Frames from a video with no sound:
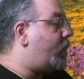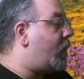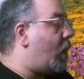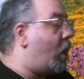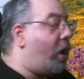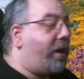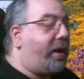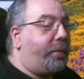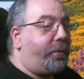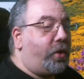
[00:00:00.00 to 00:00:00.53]
All
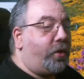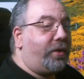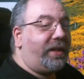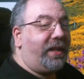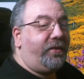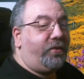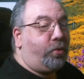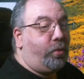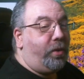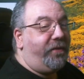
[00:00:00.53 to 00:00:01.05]
right, I'm currently
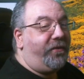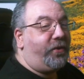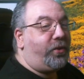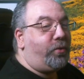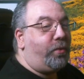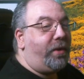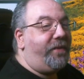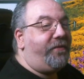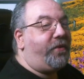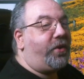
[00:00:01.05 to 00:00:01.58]
three for
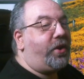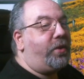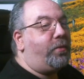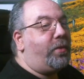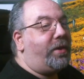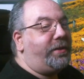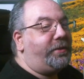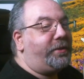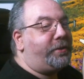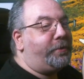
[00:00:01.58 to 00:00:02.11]
three for good
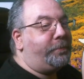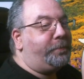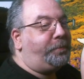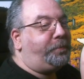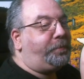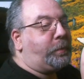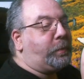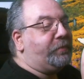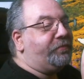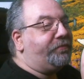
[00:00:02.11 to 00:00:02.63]
ones. Um,
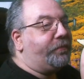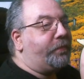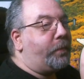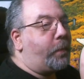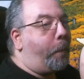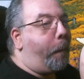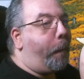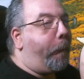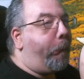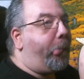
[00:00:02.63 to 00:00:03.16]

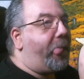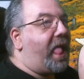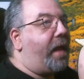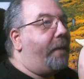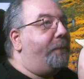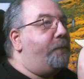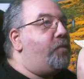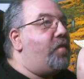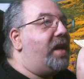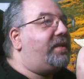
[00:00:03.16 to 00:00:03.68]

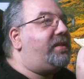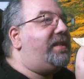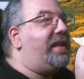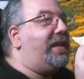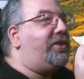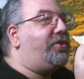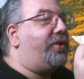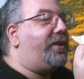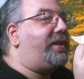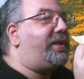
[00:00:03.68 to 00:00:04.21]
That's wow.
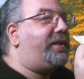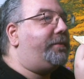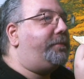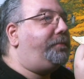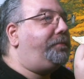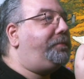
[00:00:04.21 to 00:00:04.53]
dangerous.